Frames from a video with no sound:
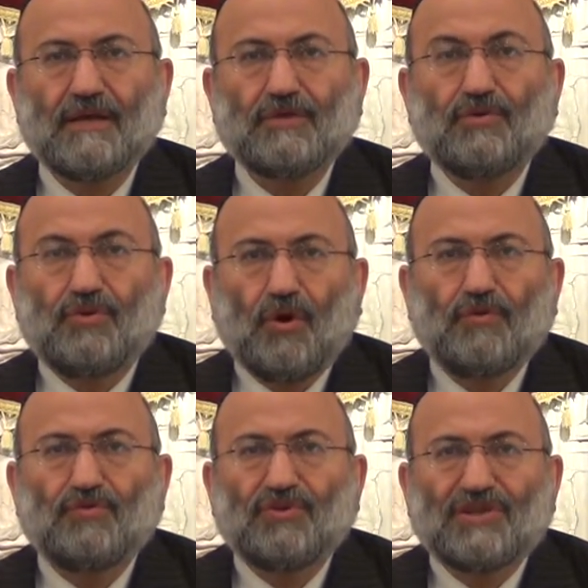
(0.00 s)
You know,
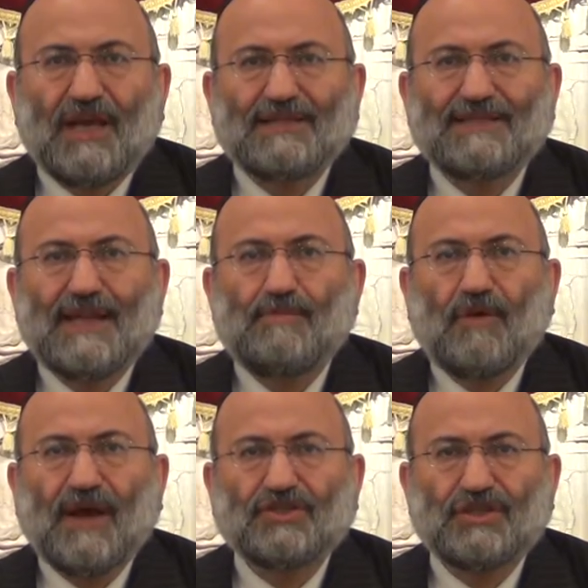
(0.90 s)
Yudke is the name
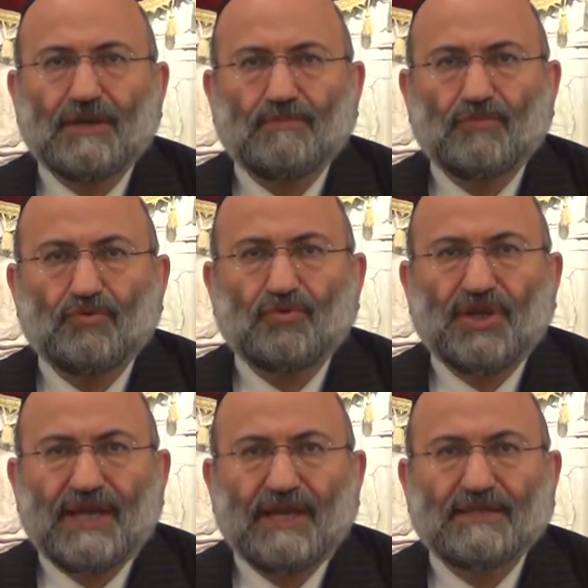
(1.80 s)
of Hashem.
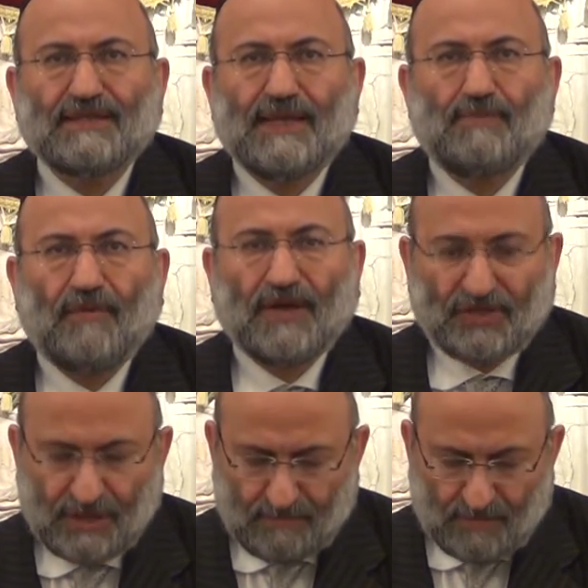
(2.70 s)
Yudke is the name of
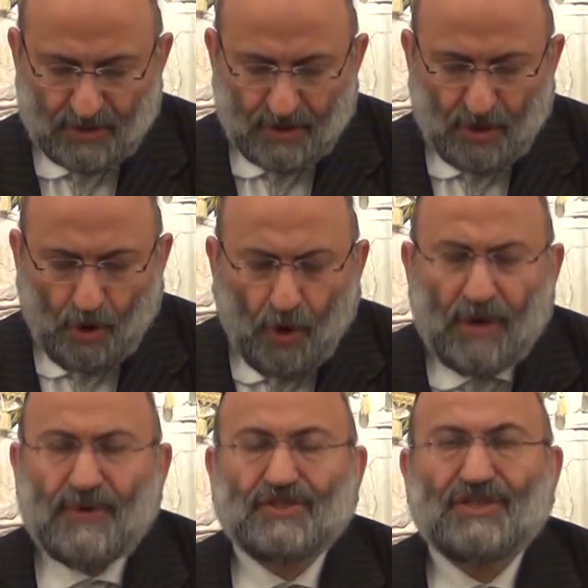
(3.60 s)
Hashem.
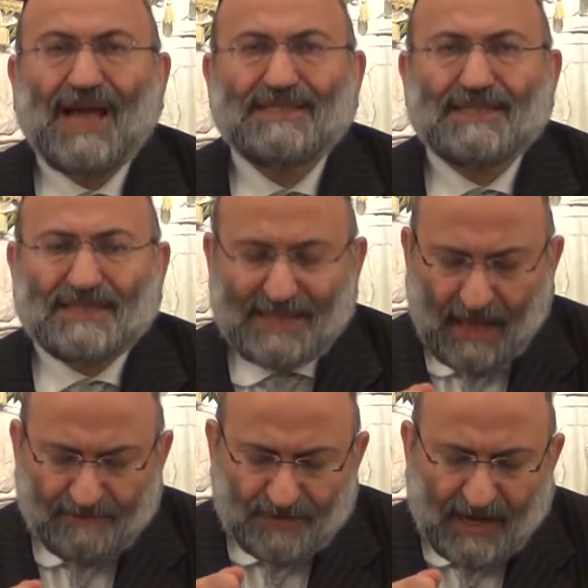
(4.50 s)
Whoever chases
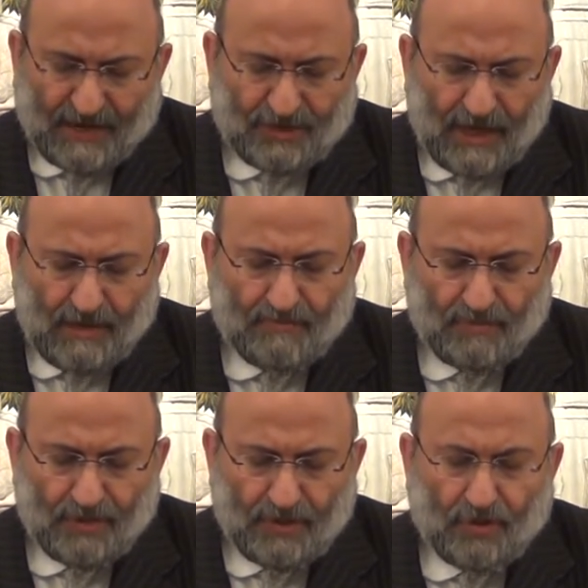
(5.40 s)
after Hashem,
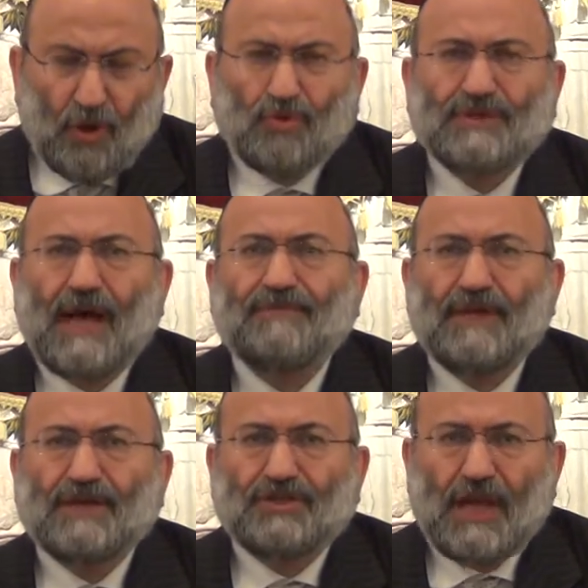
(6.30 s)
goes
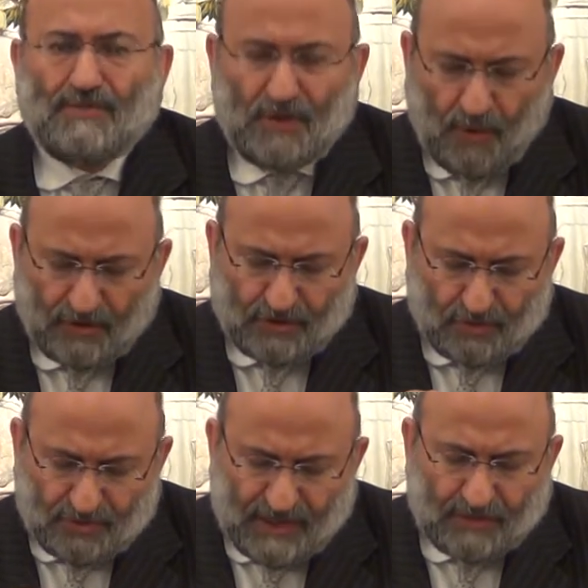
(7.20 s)
after Hashem, he wants
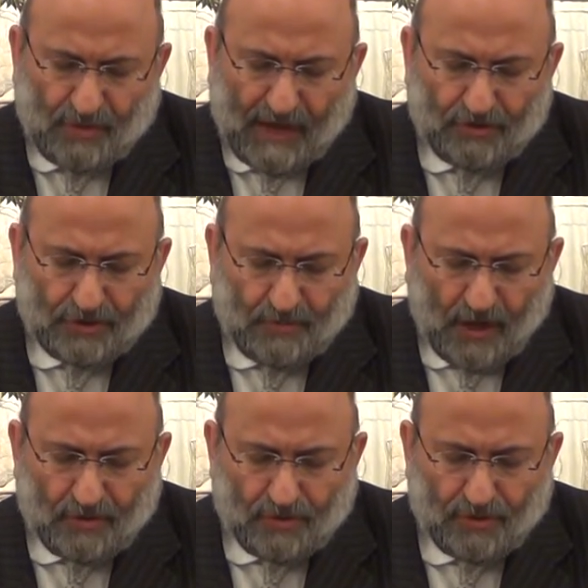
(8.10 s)
to get to HaKadosh
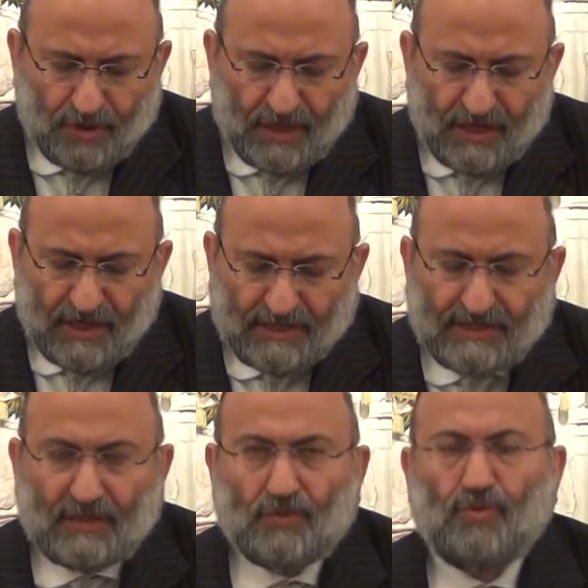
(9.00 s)
Baruch Hu,
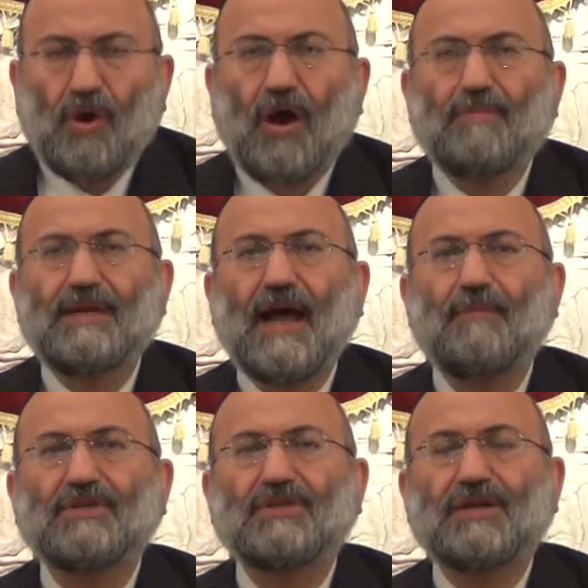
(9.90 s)
hisiguha ben
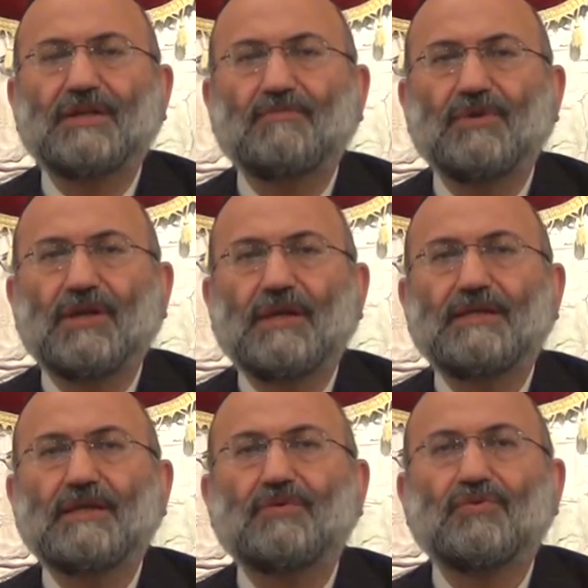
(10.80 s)
hametzarim.
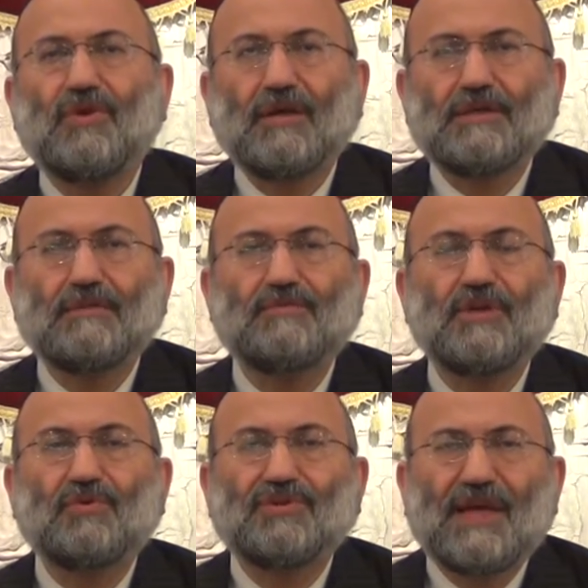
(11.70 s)
He
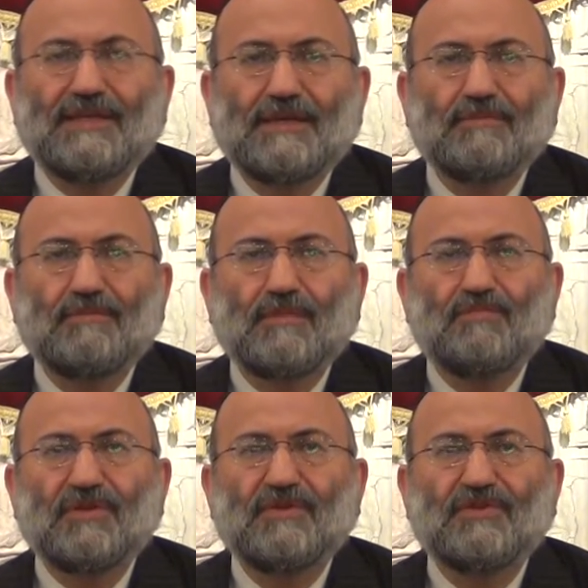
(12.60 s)
could get him
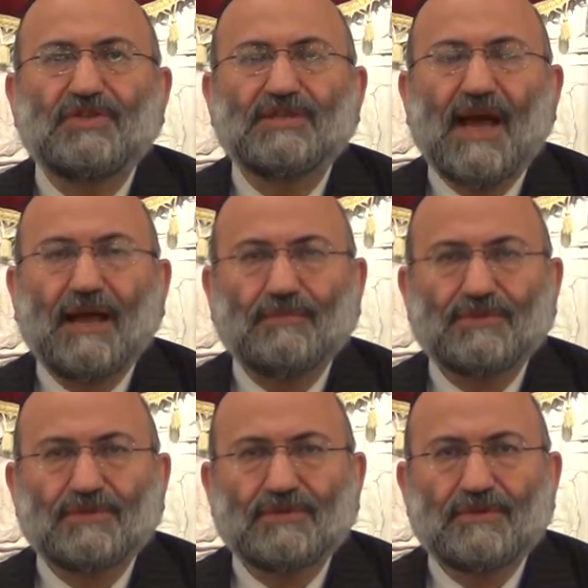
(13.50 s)
between these
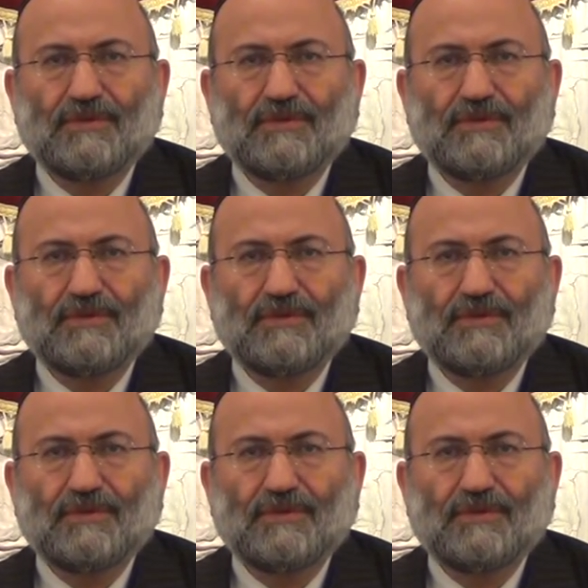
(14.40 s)
times.